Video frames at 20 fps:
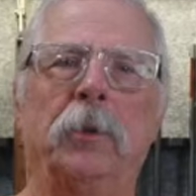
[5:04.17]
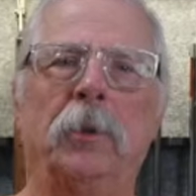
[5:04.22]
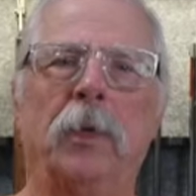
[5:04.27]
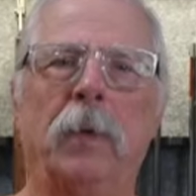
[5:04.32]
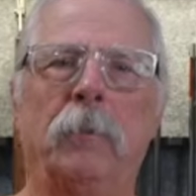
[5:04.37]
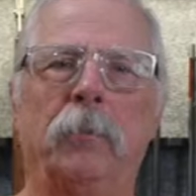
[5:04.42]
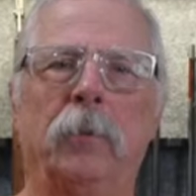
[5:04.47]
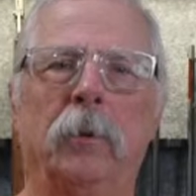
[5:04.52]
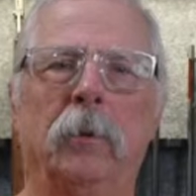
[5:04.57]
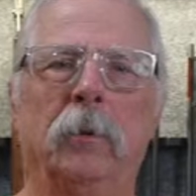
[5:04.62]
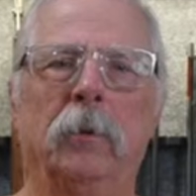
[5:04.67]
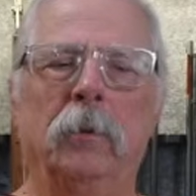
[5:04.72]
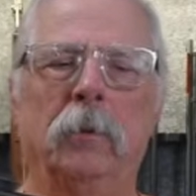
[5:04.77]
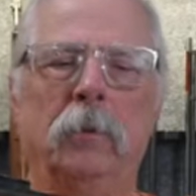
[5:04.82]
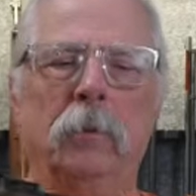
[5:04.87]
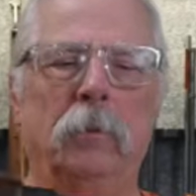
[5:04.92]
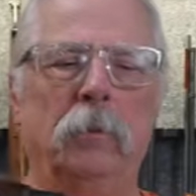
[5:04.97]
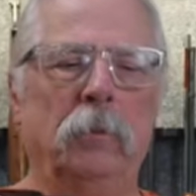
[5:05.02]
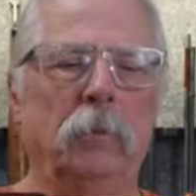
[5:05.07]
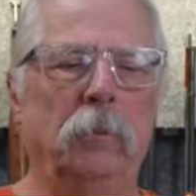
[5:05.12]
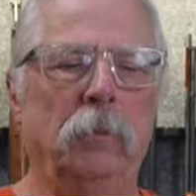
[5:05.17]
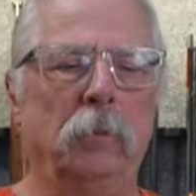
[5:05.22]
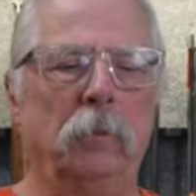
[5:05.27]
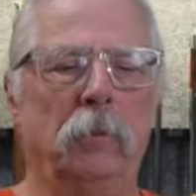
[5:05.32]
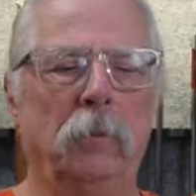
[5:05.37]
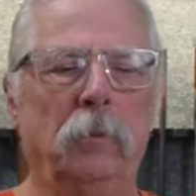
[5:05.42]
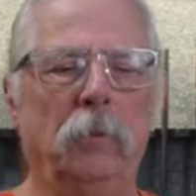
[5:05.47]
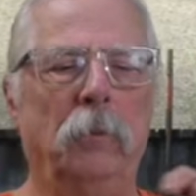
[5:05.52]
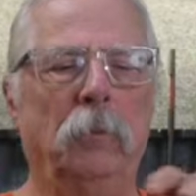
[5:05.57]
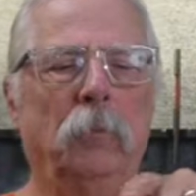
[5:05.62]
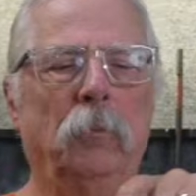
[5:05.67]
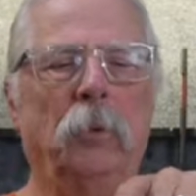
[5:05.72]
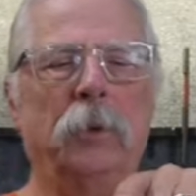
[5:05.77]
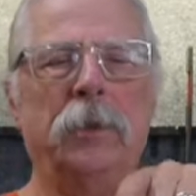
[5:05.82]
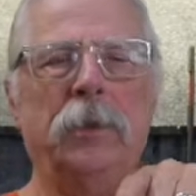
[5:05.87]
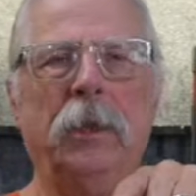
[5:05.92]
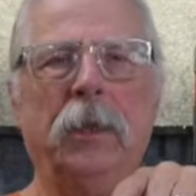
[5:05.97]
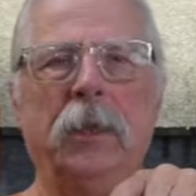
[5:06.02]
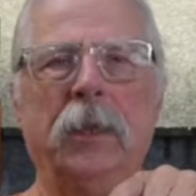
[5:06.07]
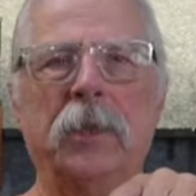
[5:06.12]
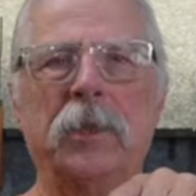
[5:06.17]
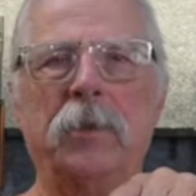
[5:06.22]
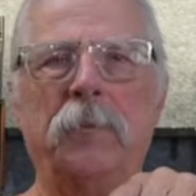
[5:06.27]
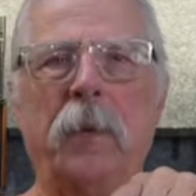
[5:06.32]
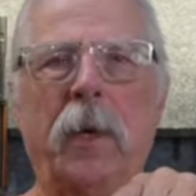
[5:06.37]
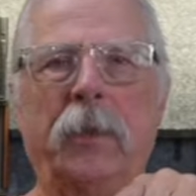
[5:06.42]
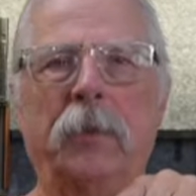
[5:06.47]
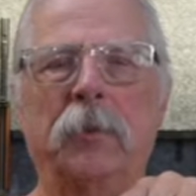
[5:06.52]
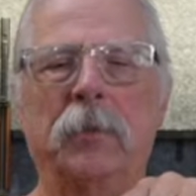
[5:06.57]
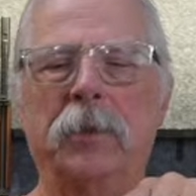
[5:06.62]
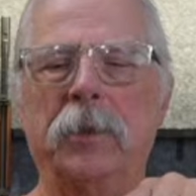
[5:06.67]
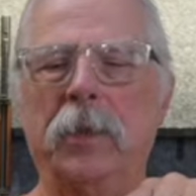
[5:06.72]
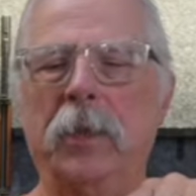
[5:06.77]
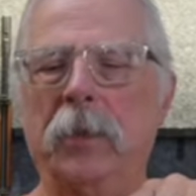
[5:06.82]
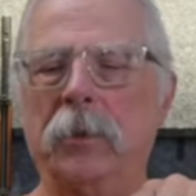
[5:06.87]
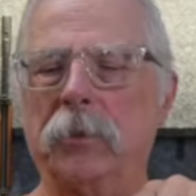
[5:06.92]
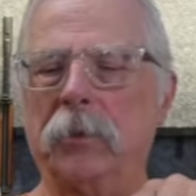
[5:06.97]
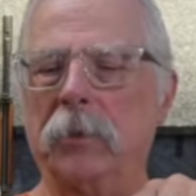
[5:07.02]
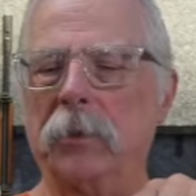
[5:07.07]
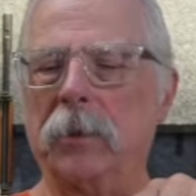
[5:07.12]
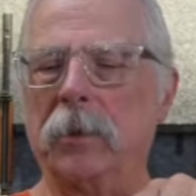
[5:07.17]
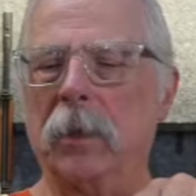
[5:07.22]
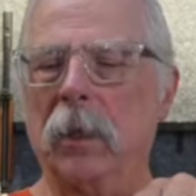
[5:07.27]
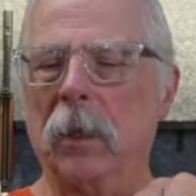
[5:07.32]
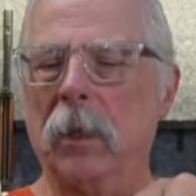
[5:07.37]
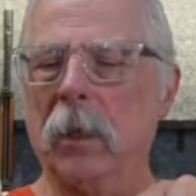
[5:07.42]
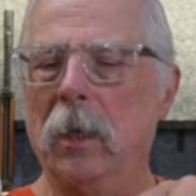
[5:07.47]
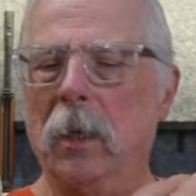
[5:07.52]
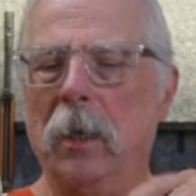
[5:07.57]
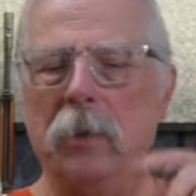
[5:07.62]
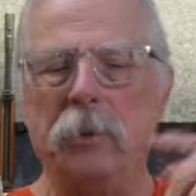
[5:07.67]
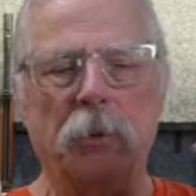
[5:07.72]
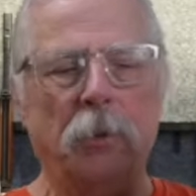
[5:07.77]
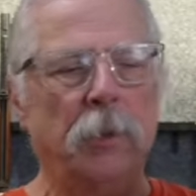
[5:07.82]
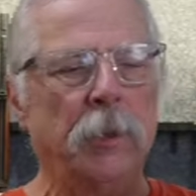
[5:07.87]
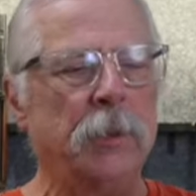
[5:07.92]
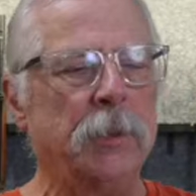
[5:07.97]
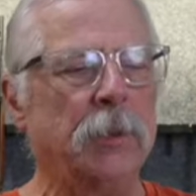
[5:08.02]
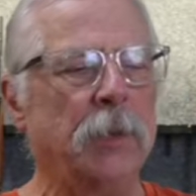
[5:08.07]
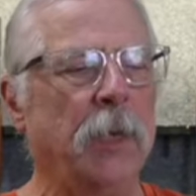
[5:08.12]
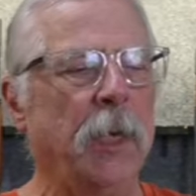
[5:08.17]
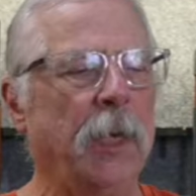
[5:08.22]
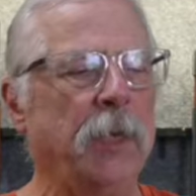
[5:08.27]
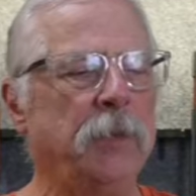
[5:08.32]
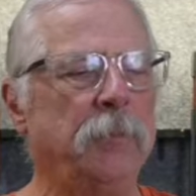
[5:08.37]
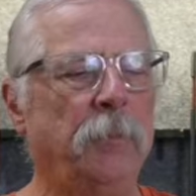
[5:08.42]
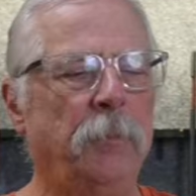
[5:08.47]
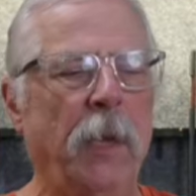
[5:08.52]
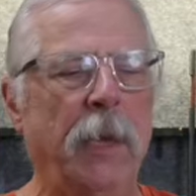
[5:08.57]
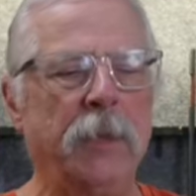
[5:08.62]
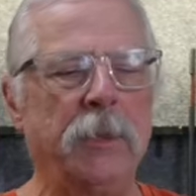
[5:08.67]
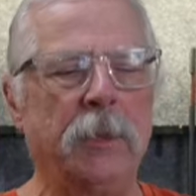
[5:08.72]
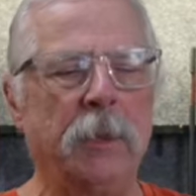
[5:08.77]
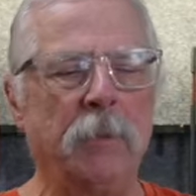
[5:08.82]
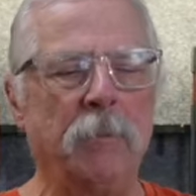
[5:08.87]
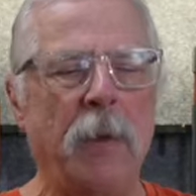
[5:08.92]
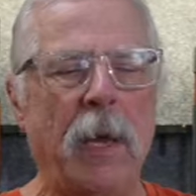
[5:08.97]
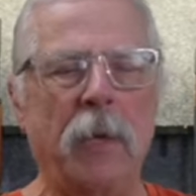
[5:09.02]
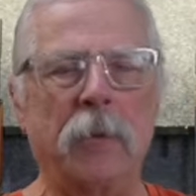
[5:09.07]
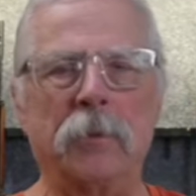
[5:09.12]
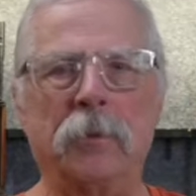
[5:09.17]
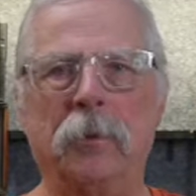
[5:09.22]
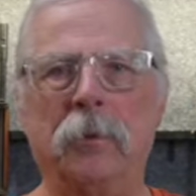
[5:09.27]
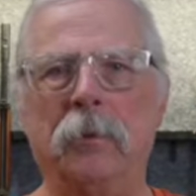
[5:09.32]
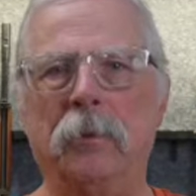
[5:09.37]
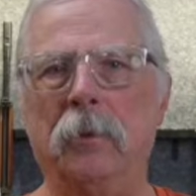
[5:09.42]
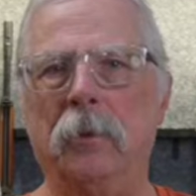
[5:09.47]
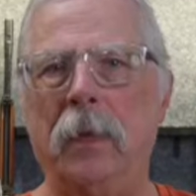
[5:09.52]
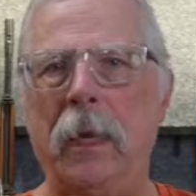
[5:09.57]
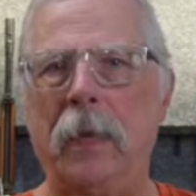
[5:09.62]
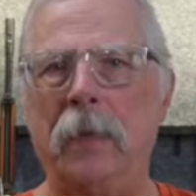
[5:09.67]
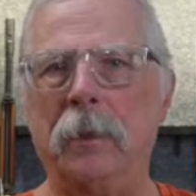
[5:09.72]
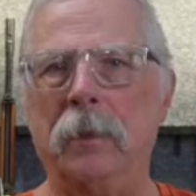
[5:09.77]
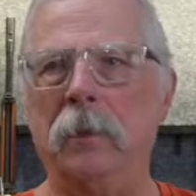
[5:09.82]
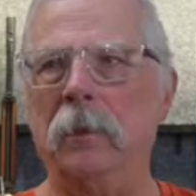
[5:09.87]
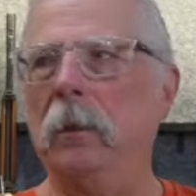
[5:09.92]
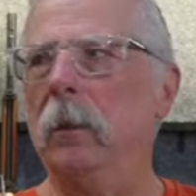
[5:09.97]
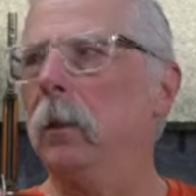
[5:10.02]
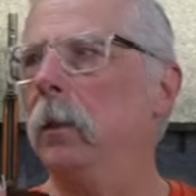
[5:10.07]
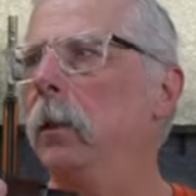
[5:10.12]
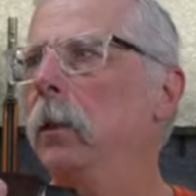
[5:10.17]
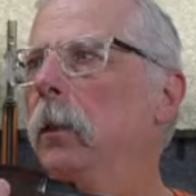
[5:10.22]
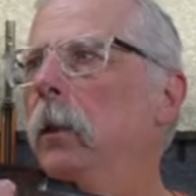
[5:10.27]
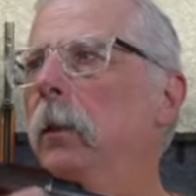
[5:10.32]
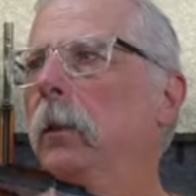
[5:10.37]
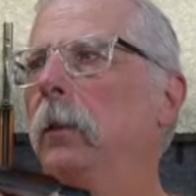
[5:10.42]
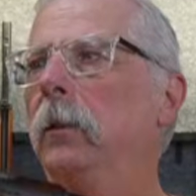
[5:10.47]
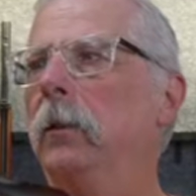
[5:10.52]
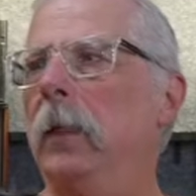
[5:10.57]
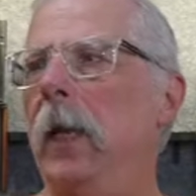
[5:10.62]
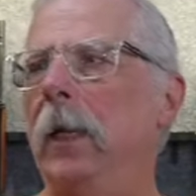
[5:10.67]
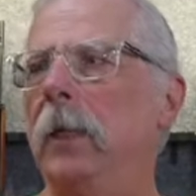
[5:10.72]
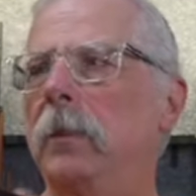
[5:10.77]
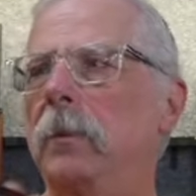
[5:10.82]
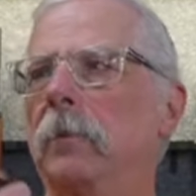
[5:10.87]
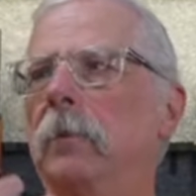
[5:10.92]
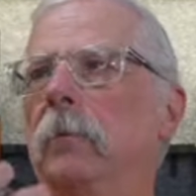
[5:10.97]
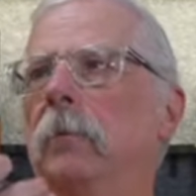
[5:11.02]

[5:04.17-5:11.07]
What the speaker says: number, we'll see the inspector's initials. So this is a nice basic Mauser that takes